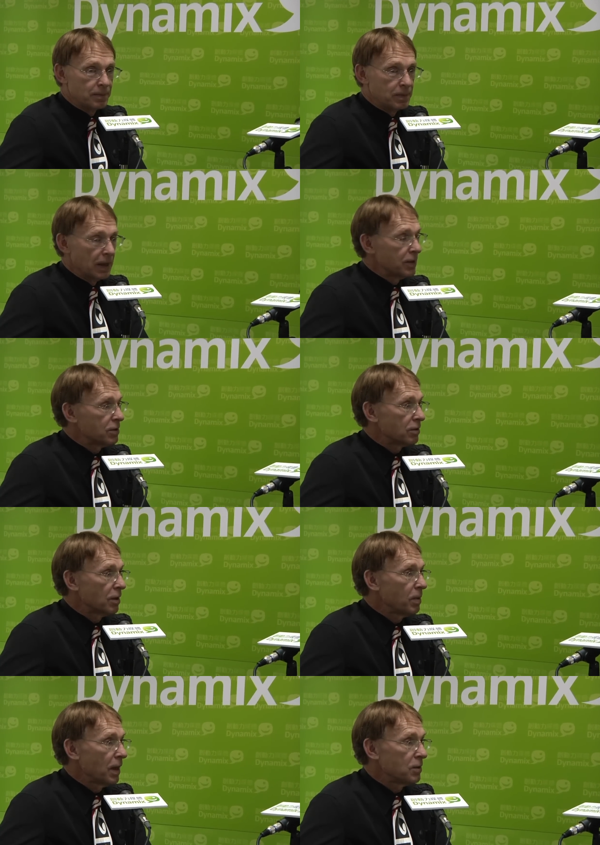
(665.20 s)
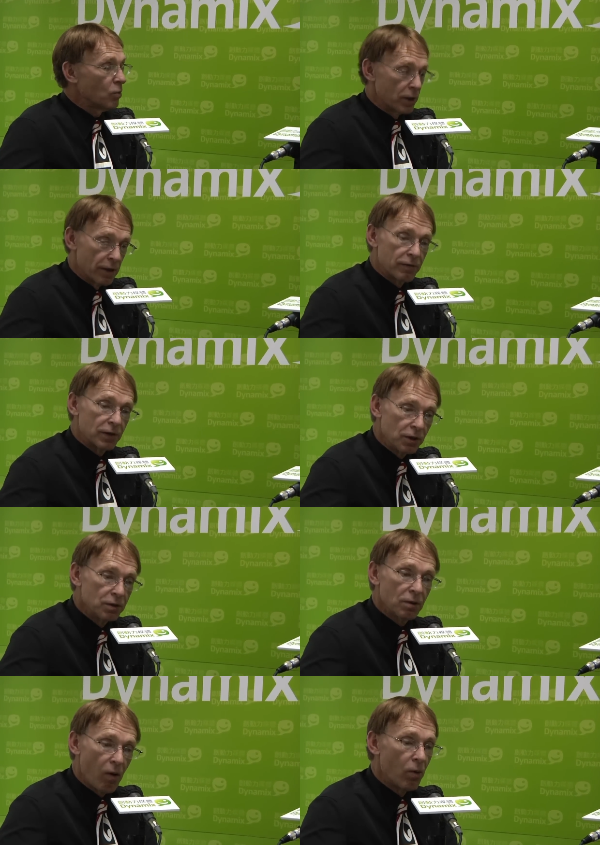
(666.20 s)
pleasant or unpleasant, whatever
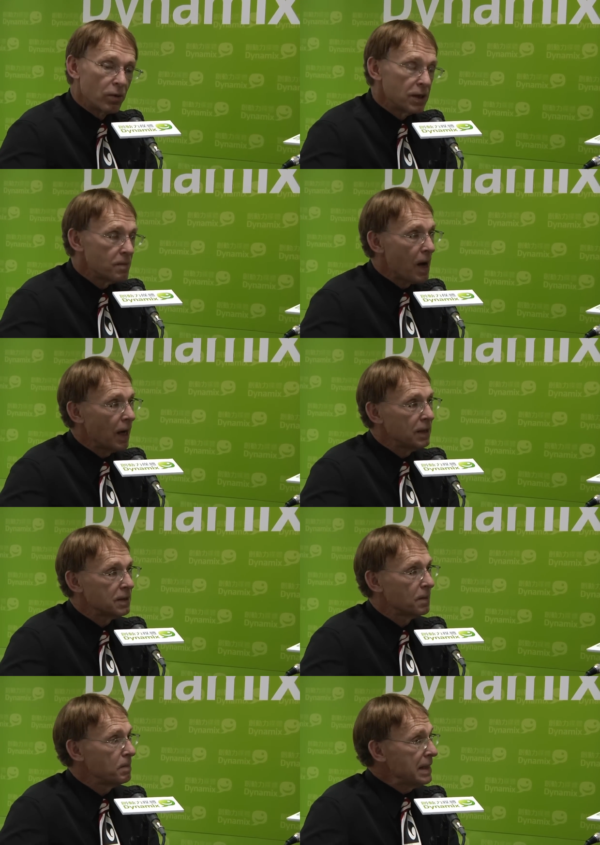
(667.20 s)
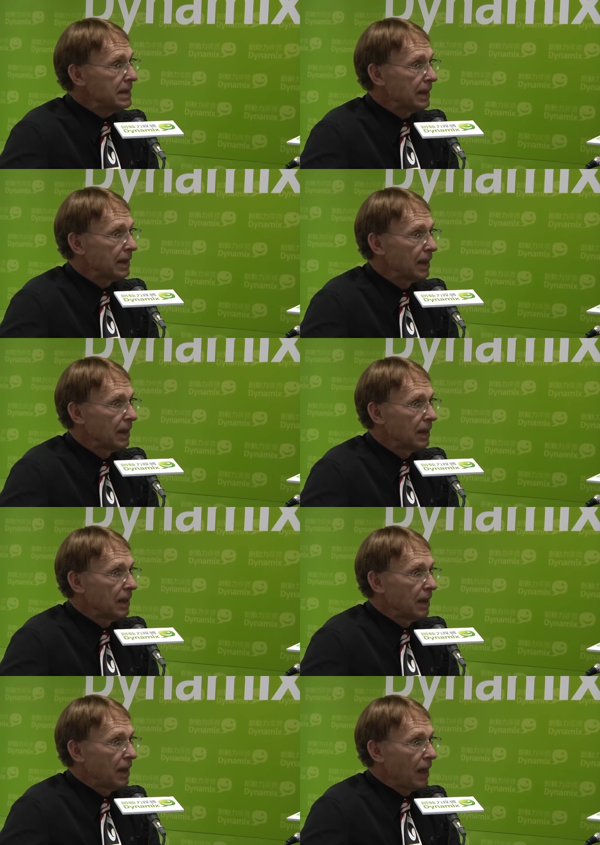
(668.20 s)
you hold in mind is the meaning.
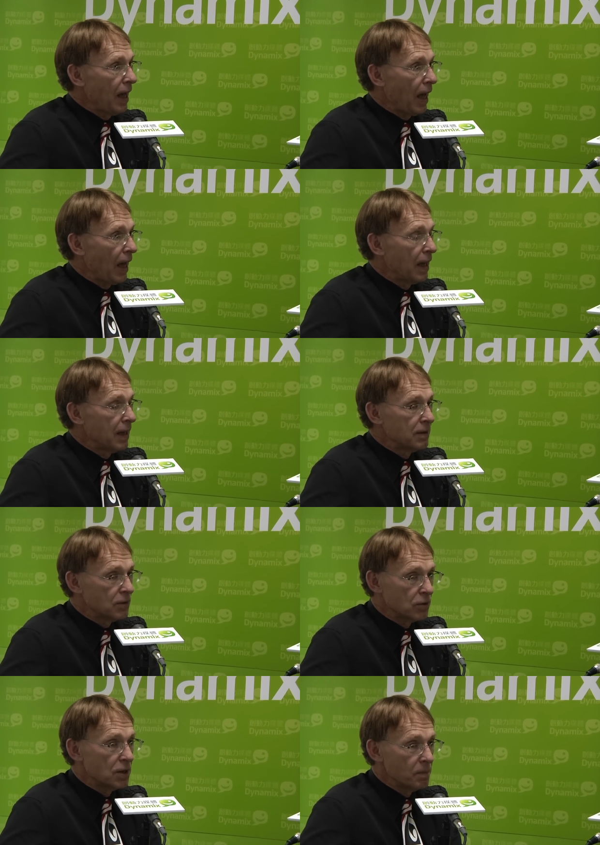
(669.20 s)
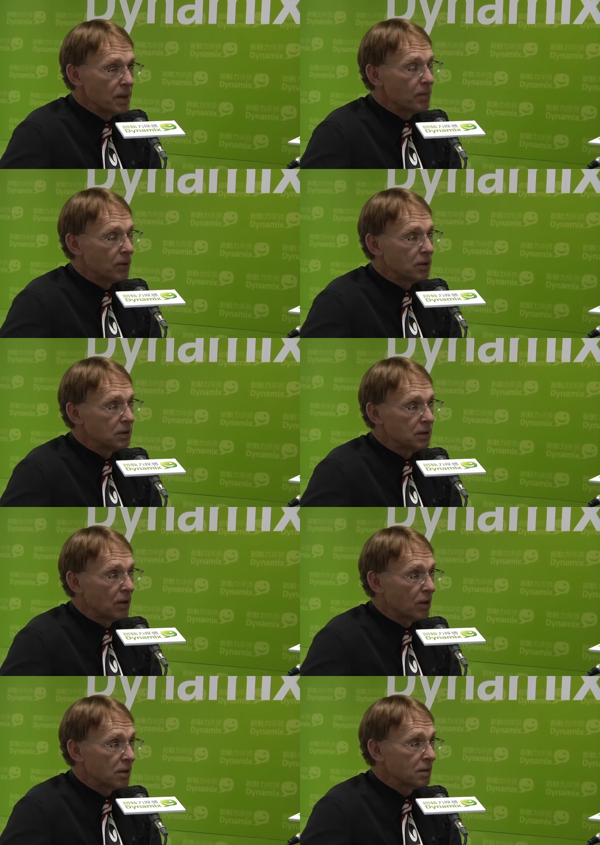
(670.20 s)
And so some
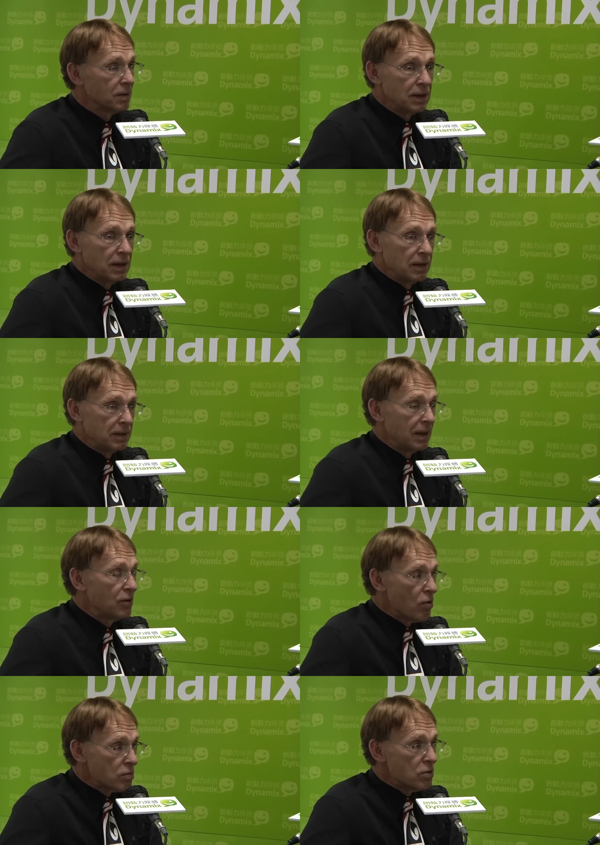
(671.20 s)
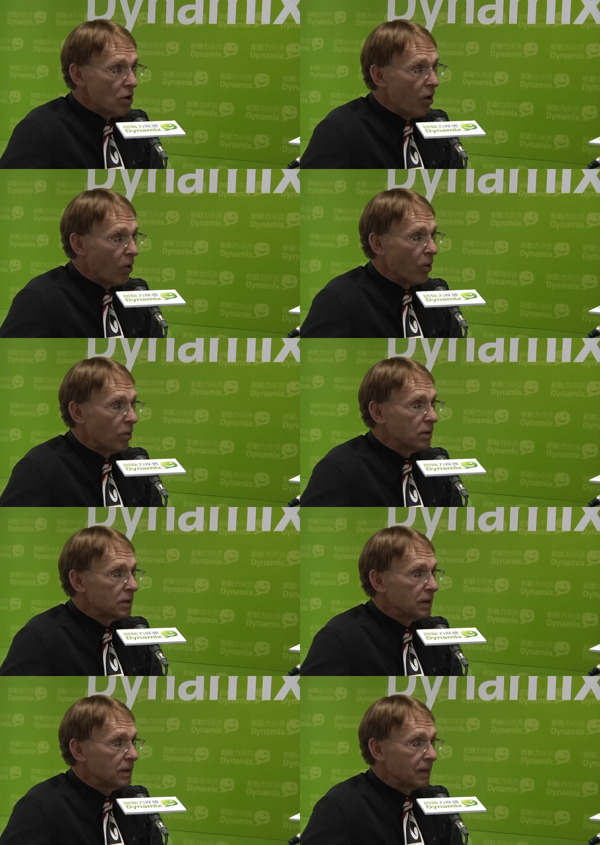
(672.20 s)
people they don't know
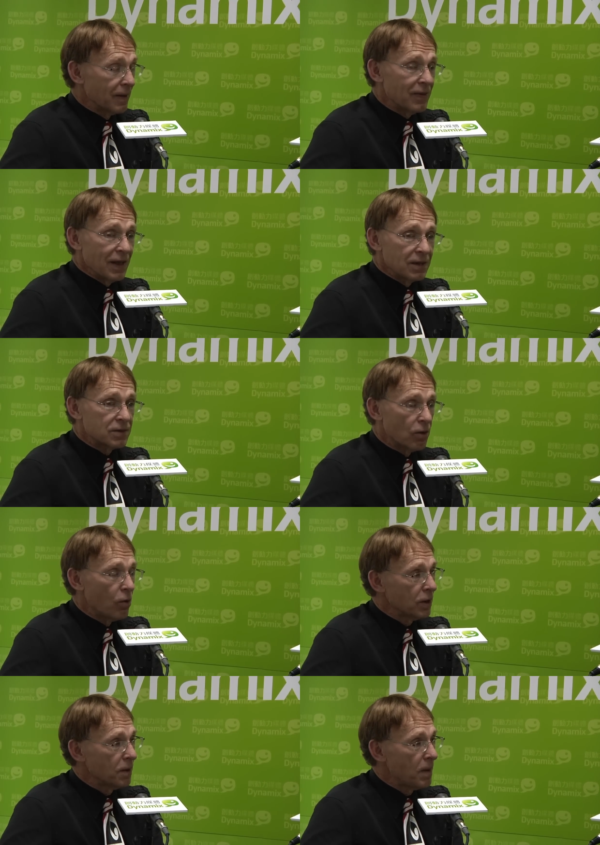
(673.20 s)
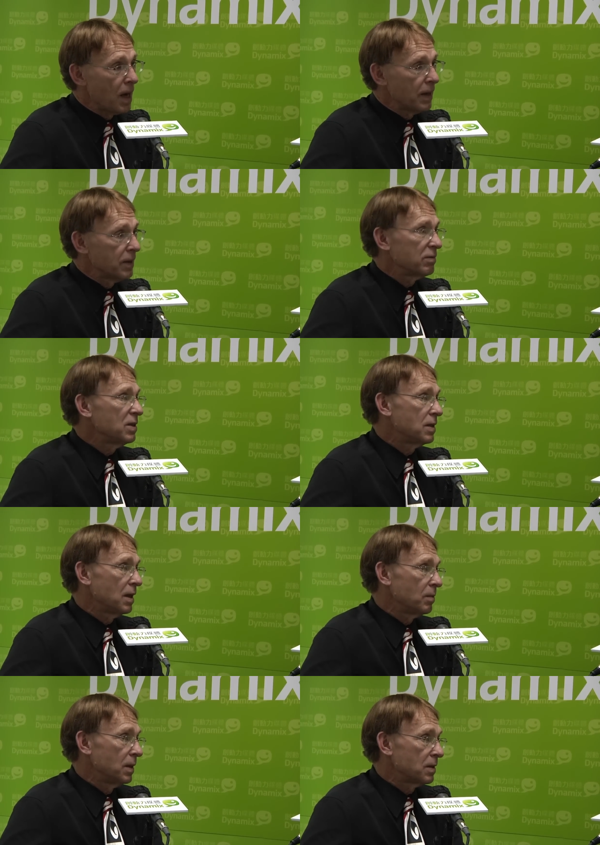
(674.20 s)
that the things they're holding in mind, their
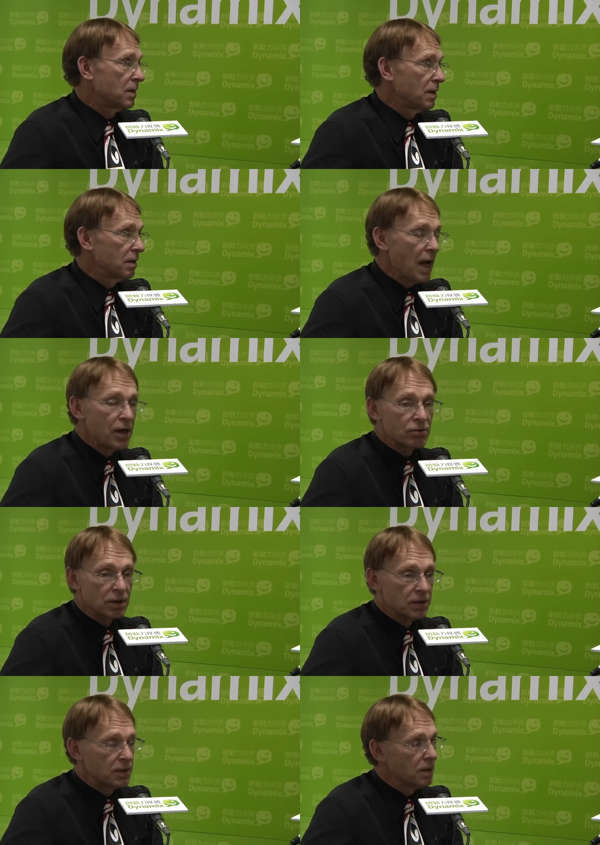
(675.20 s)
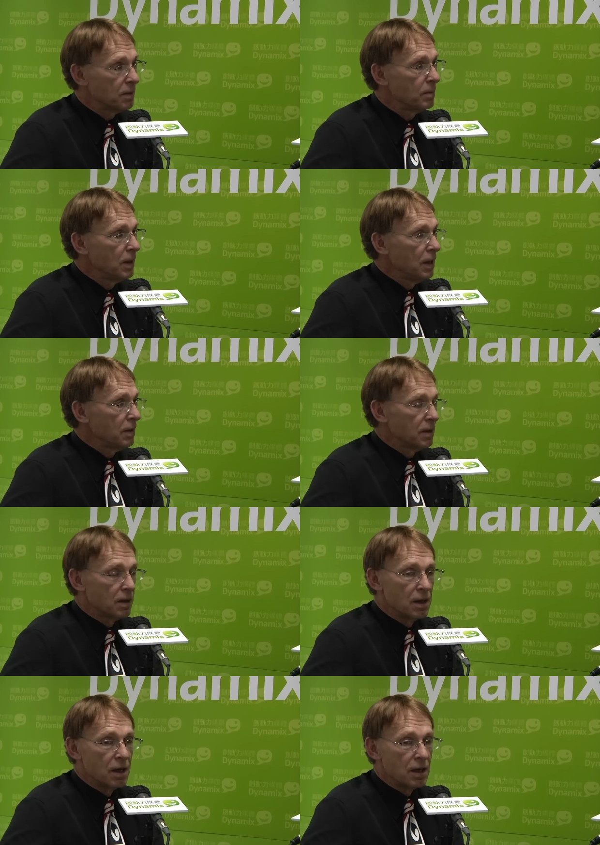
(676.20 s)
resentments, their hatreds, their
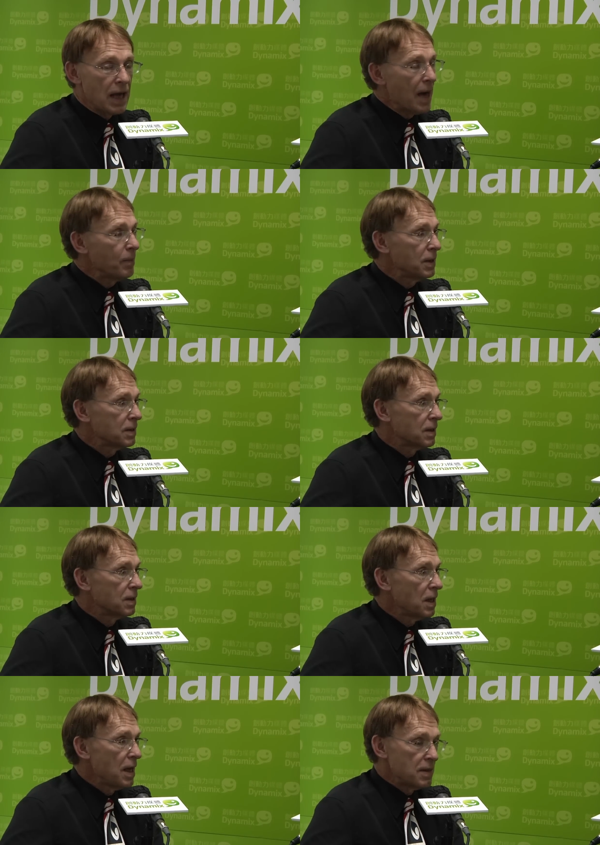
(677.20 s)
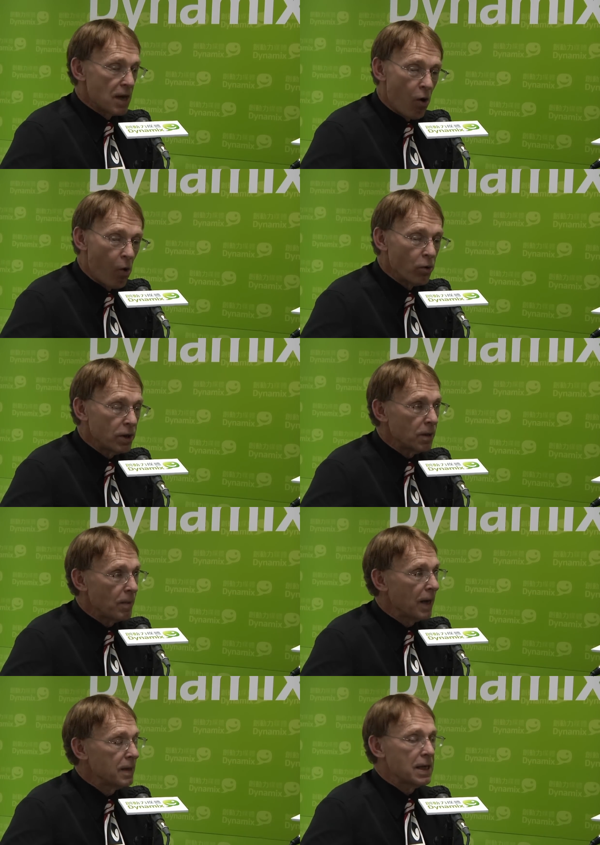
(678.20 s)
unhappinesses, they hold it in
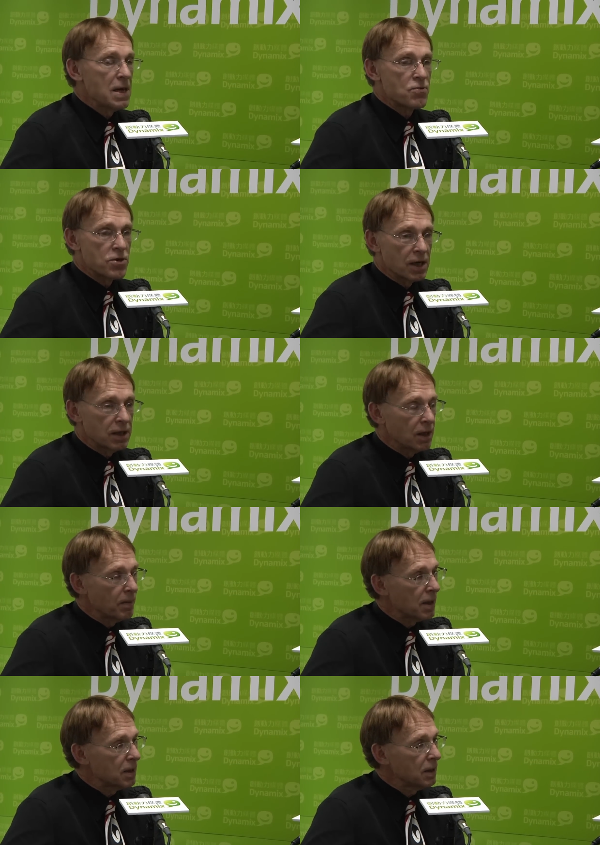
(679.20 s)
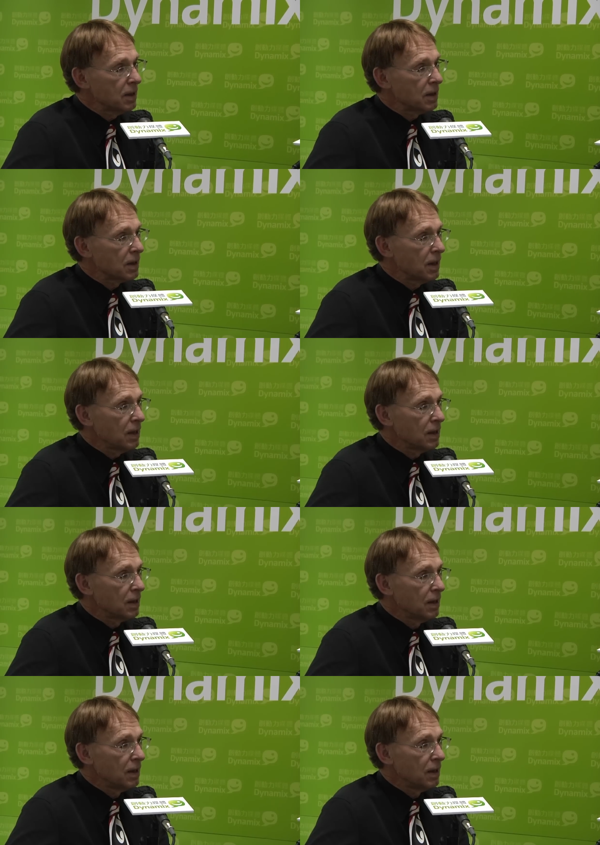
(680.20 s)
mind. They keep thinking about it again and again,